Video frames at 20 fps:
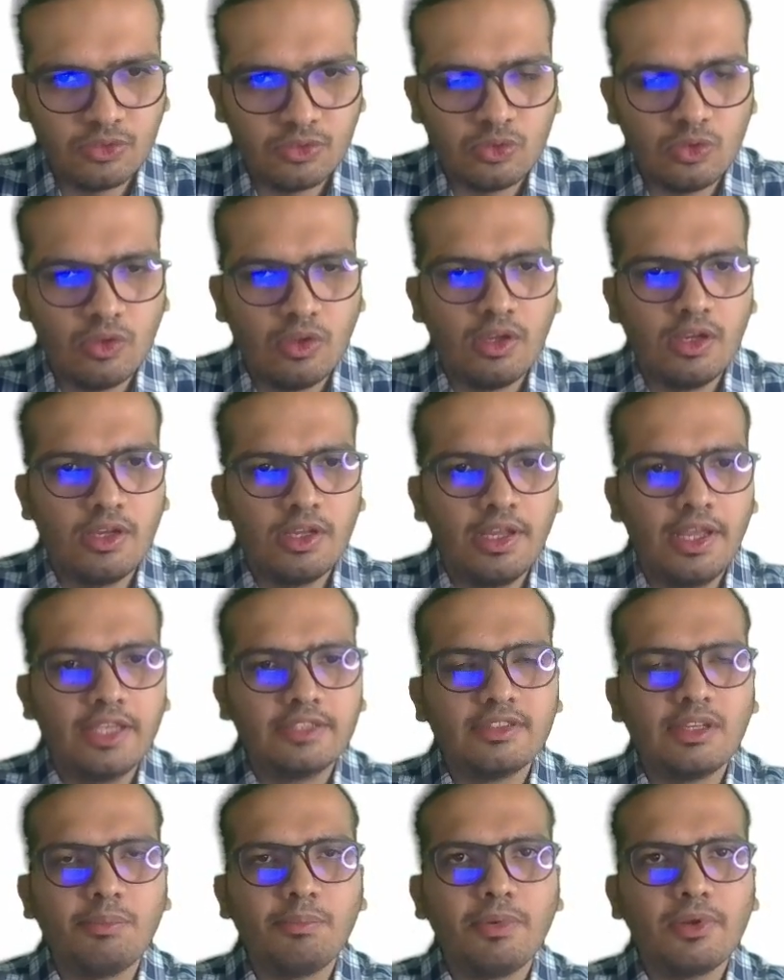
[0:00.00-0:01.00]
So
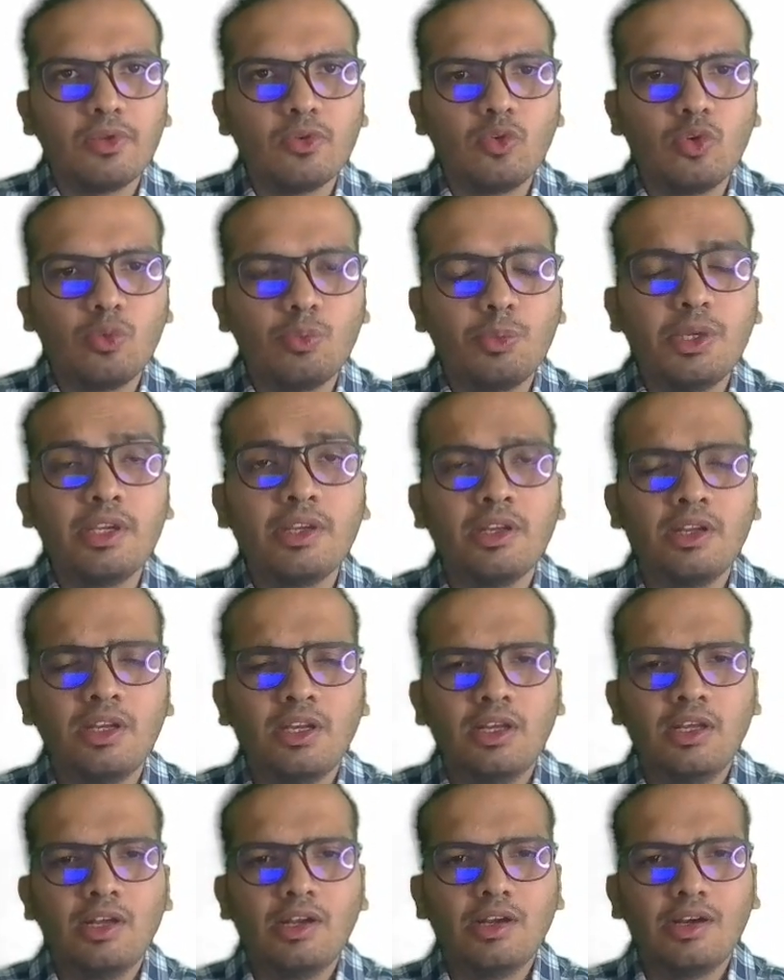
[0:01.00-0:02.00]
example could be
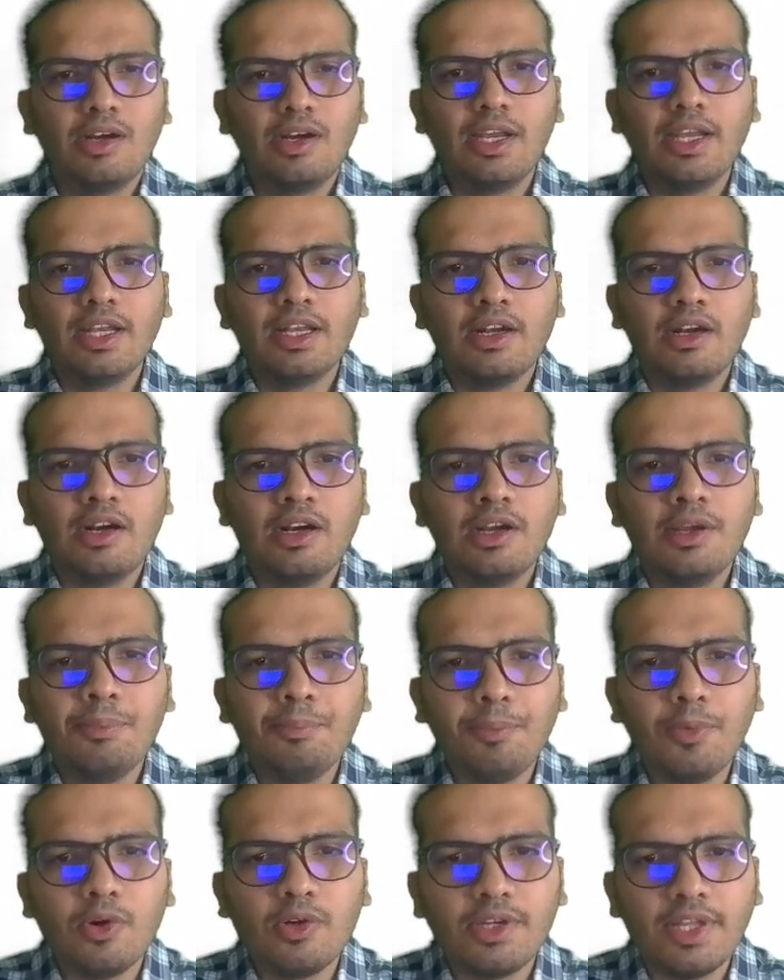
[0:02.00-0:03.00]
a
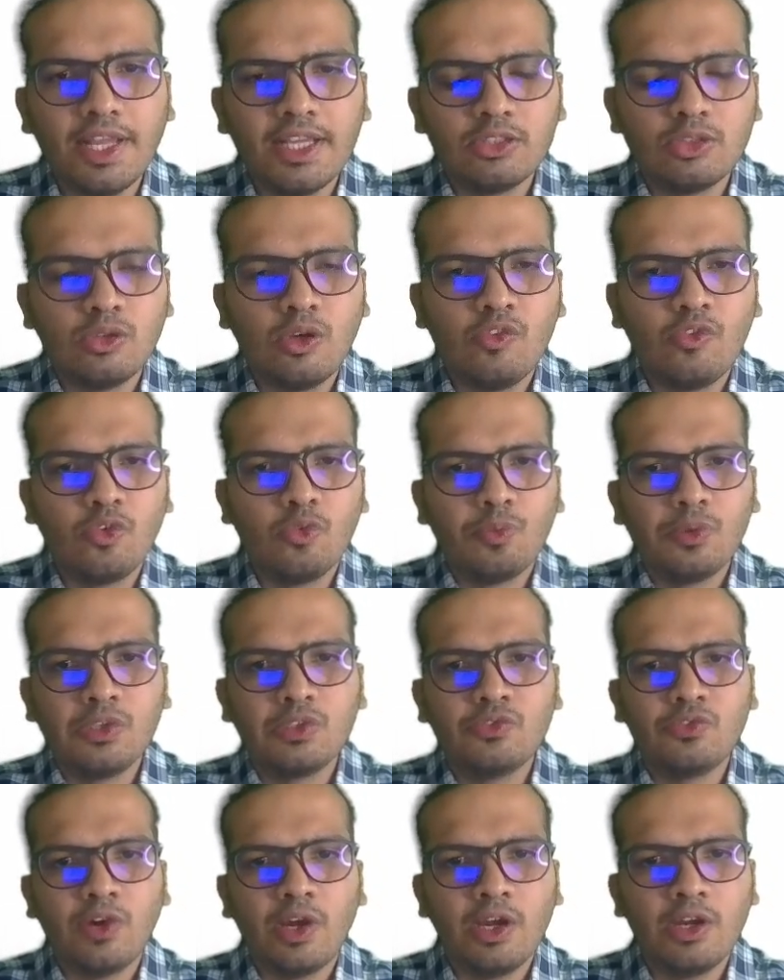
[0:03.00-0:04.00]
import tax of
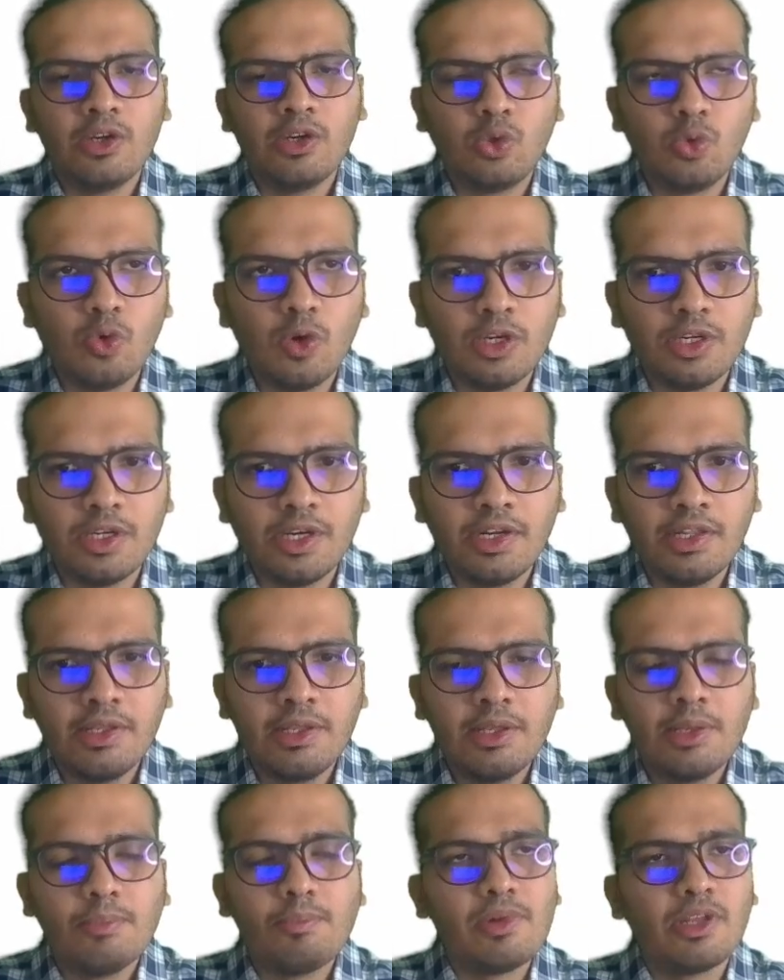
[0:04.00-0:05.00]
rupees 200
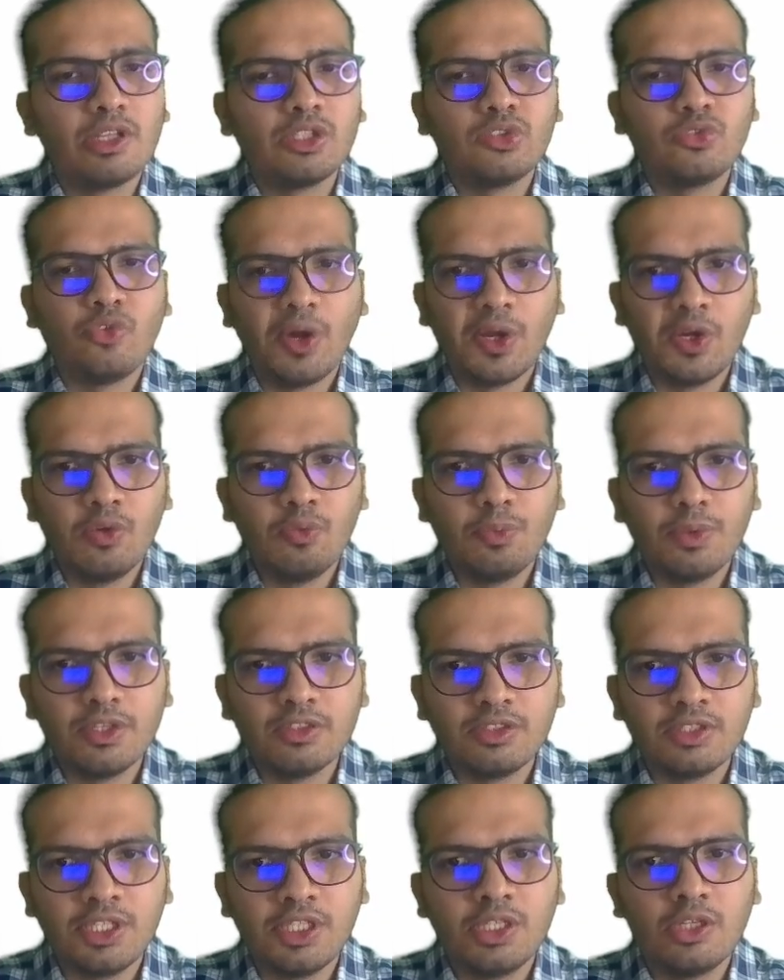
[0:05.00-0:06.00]
plus
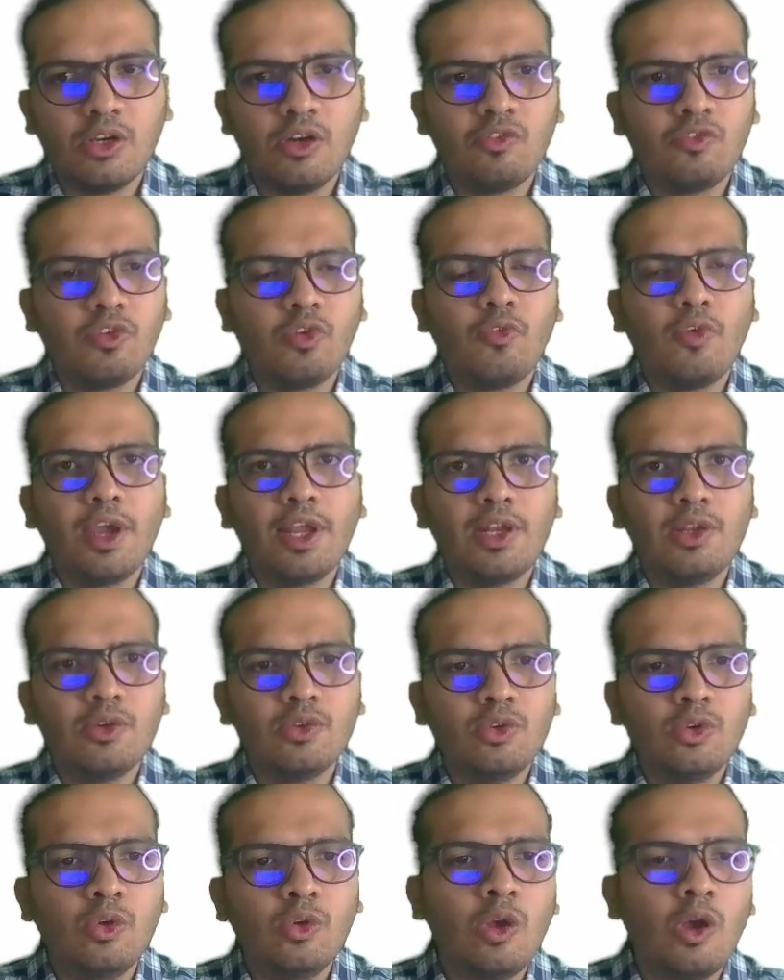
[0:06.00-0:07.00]
5% of the
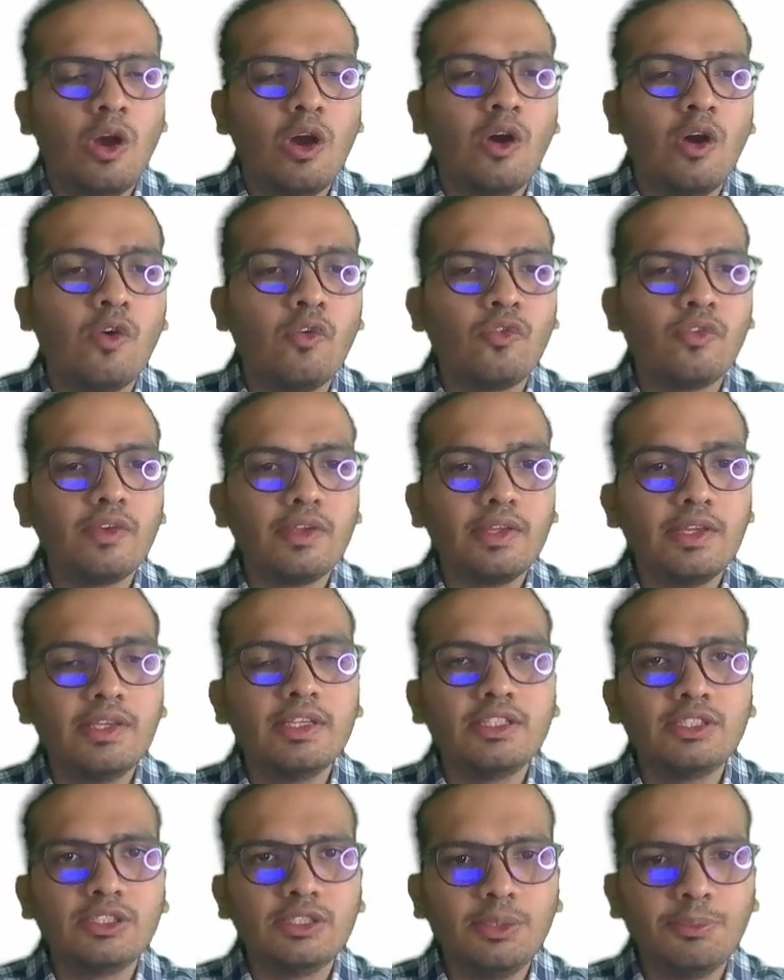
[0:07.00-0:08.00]
value of
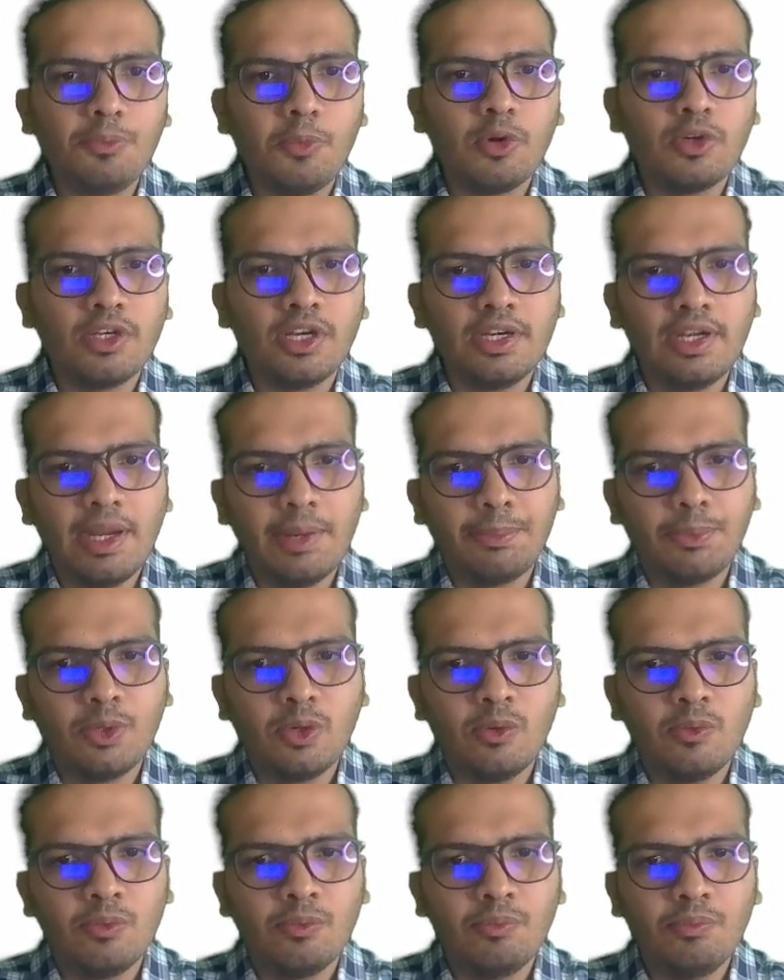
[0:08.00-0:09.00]
each imported
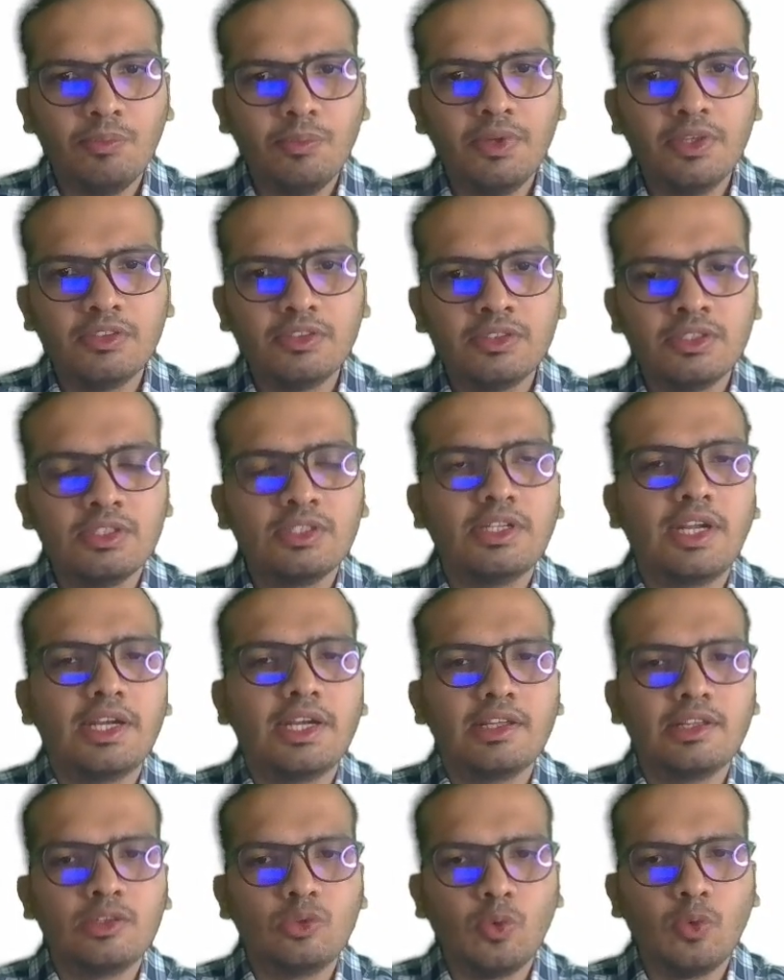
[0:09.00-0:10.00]
laptop means
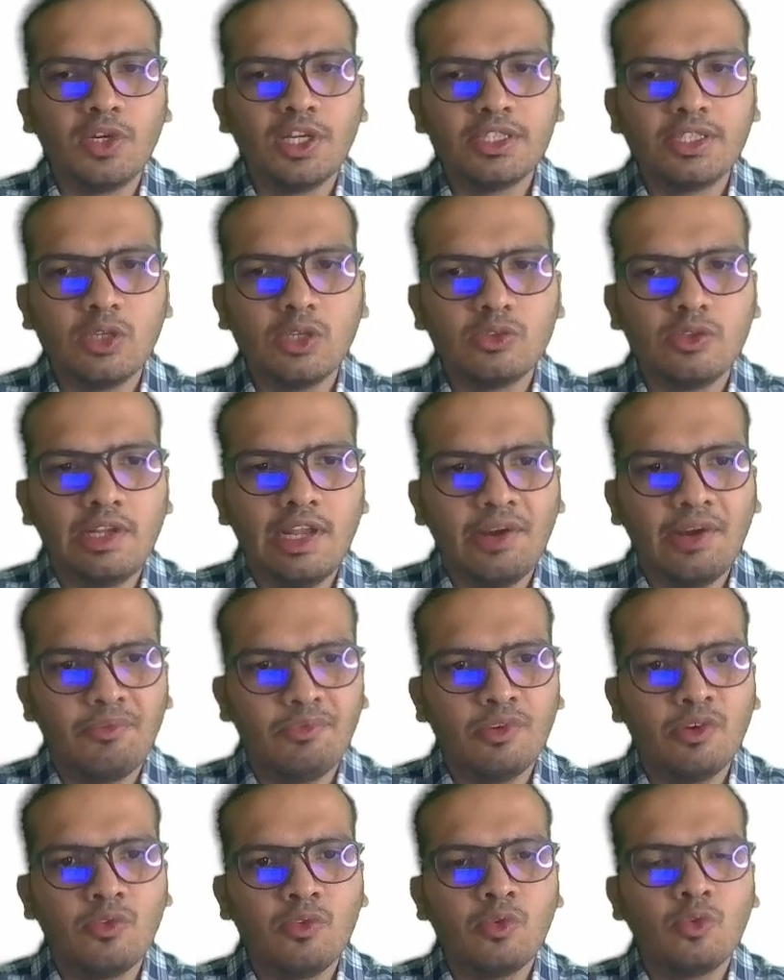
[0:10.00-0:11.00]
that a 20,000
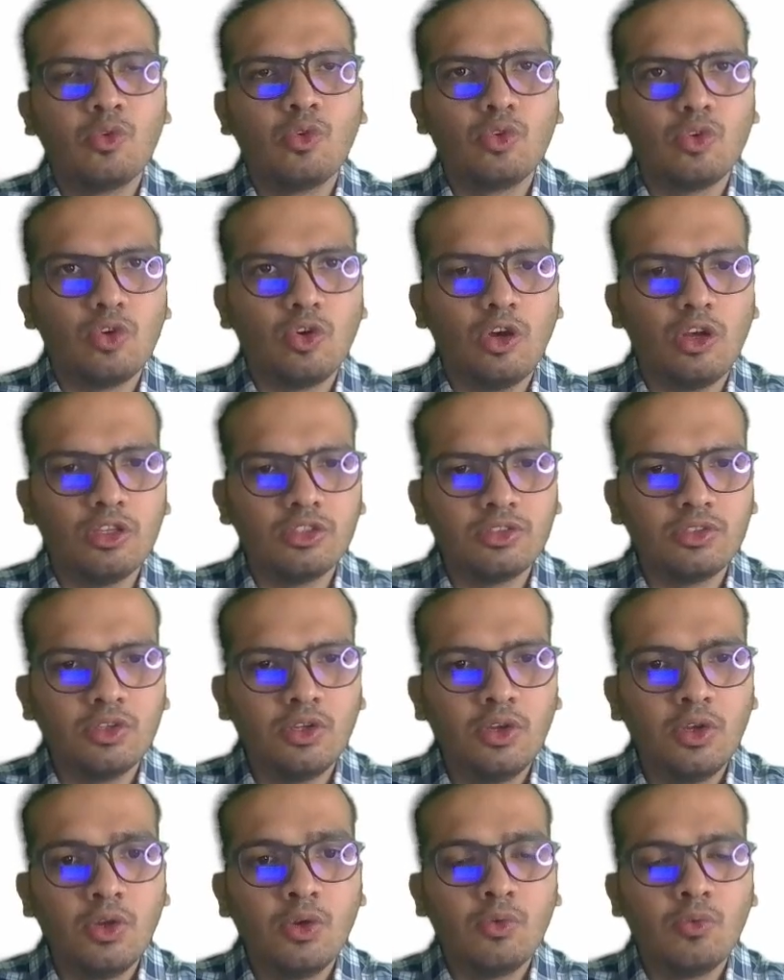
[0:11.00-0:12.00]
laptop
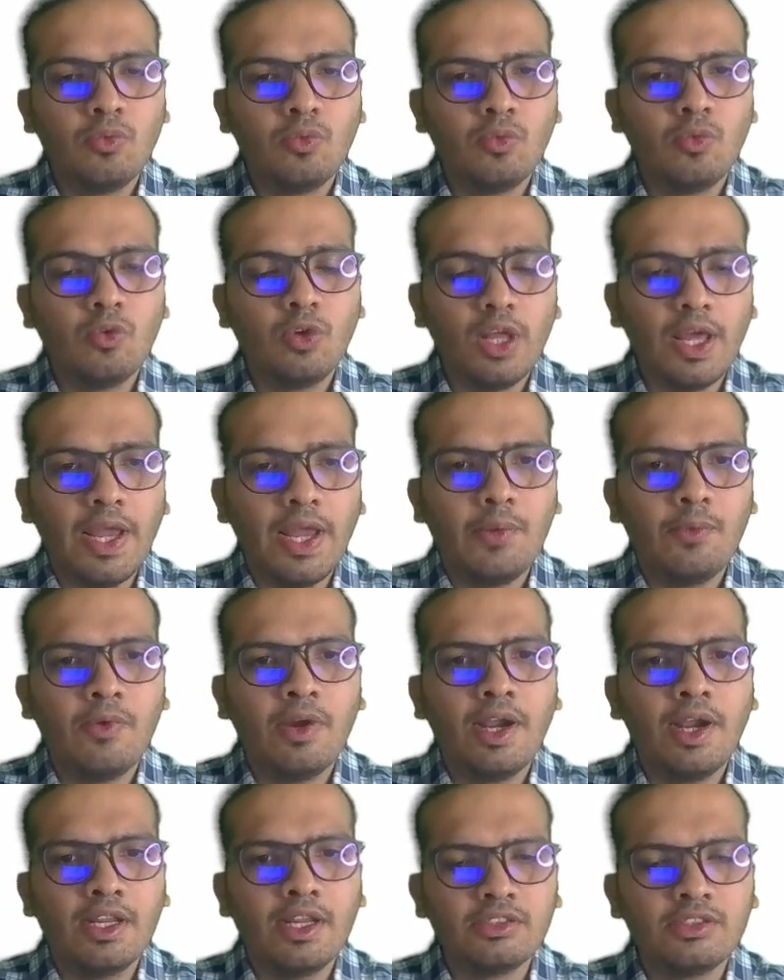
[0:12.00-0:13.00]
would have
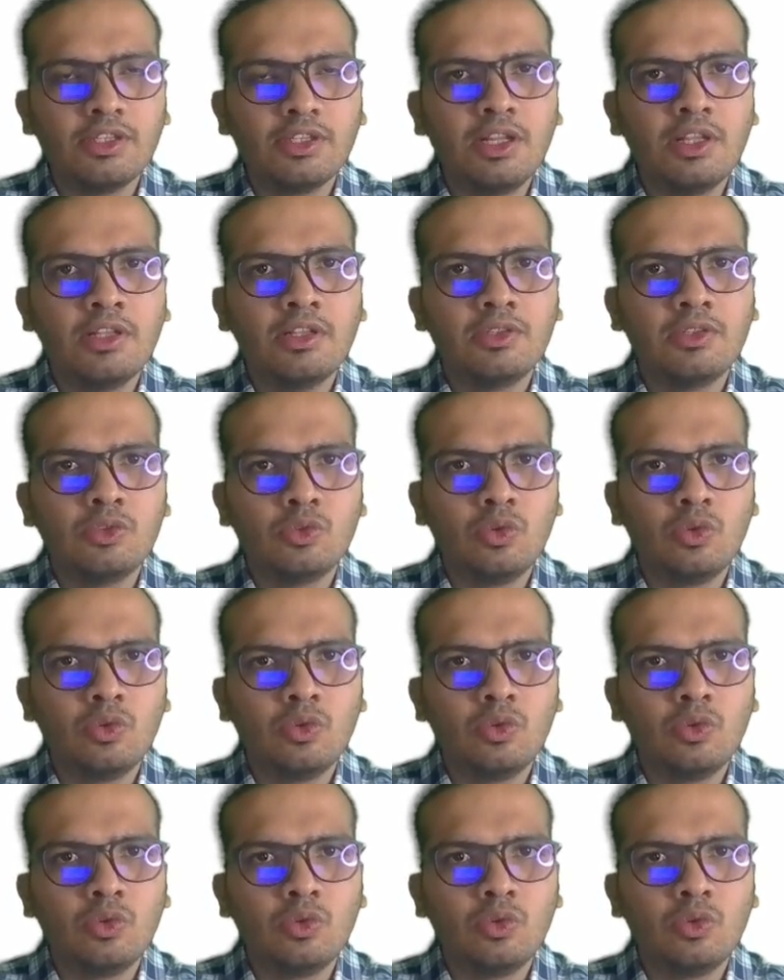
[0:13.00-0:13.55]
additional